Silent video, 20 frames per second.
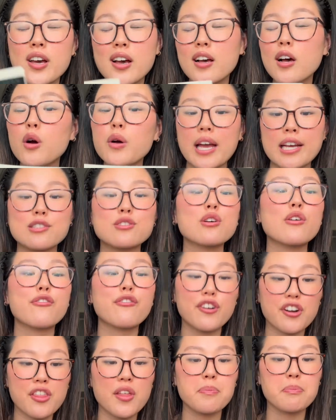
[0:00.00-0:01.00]
Okay, so
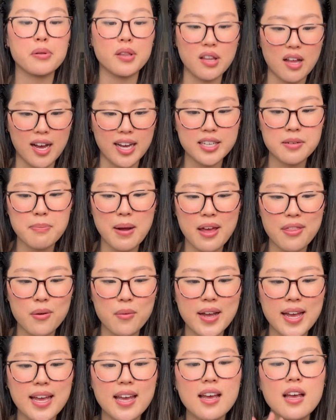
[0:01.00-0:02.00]
for the plot, by the
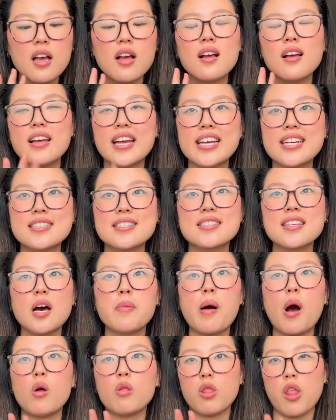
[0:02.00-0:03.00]
way, it's
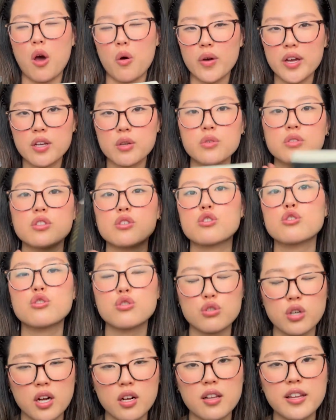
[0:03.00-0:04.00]
about Lowen, who is a
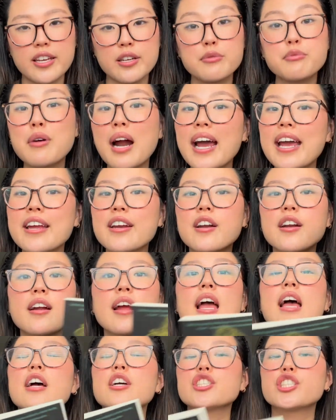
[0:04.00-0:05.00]
struggling writer.
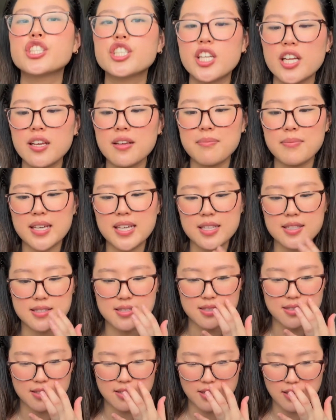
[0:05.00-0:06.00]
She
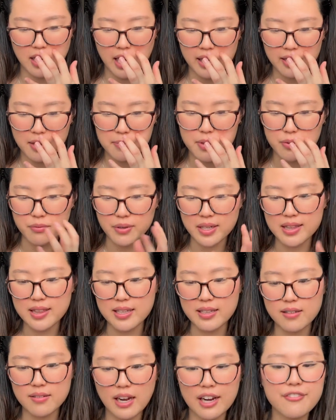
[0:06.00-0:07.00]
meets, let me read
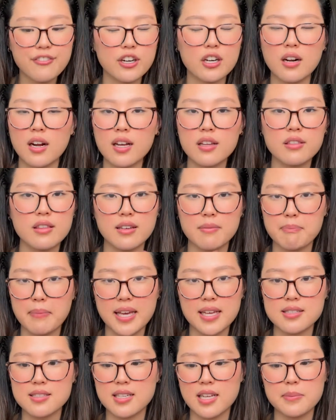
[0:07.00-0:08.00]
that. I forgot the
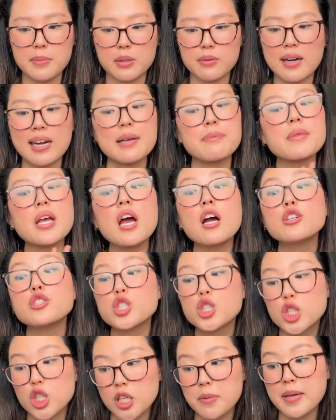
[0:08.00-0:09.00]
man's name already.
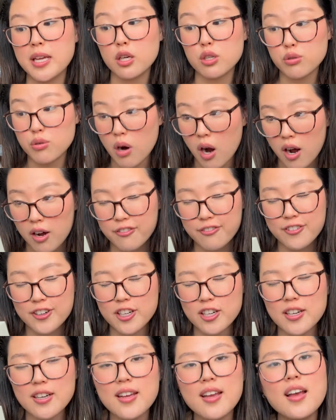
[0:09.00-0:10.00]
Jeremy
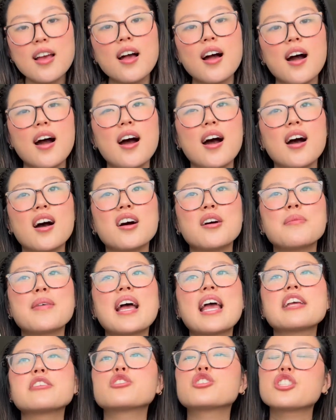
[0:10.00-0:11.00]
Crawford.
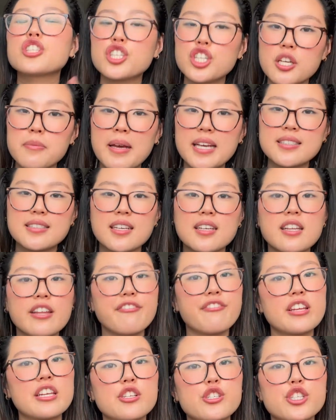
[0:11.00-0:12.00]
And she basically
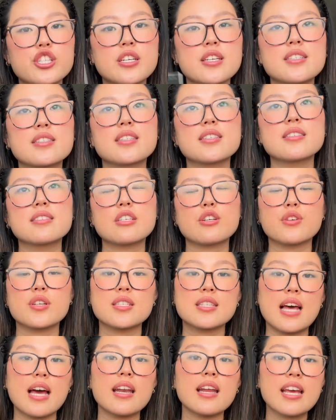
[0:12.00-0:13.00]
finishes the series
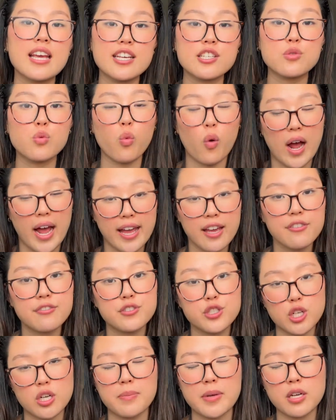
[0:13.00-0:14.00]
that his wife,
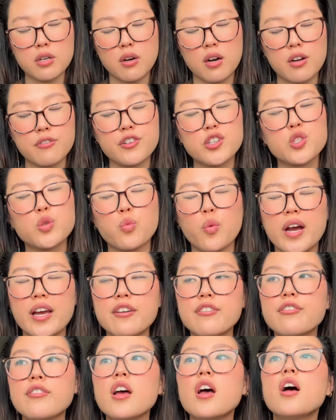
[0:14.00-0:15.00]
Jeremy Crawford's
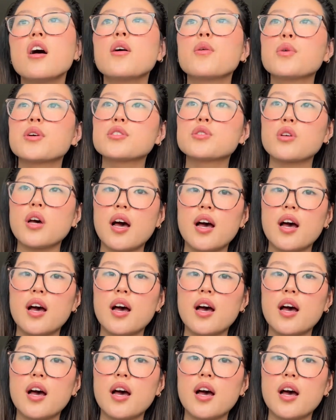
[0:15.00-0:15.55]
wife, was